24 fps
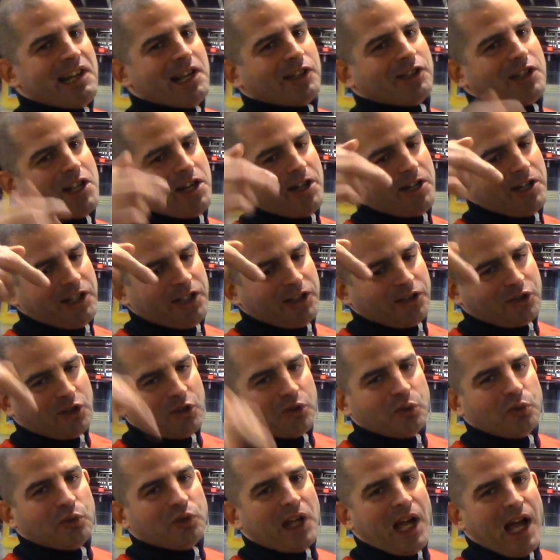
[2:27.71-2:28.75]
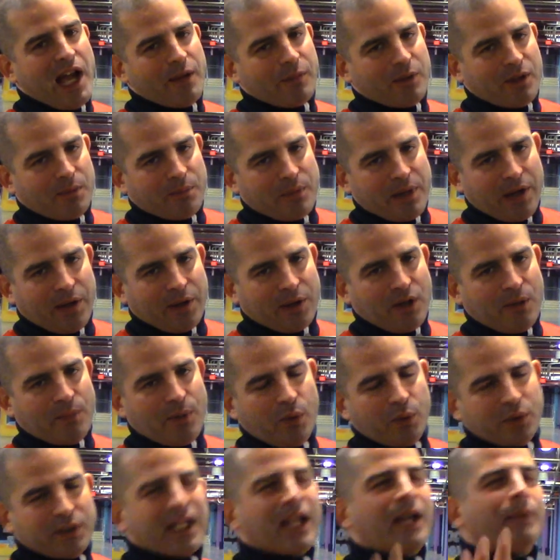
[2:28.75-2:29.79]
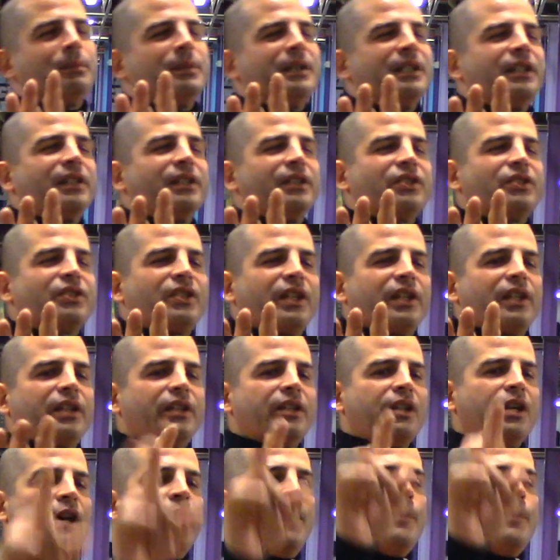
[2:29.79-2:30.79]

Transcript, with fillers: than it is to do time in America. But with that being said,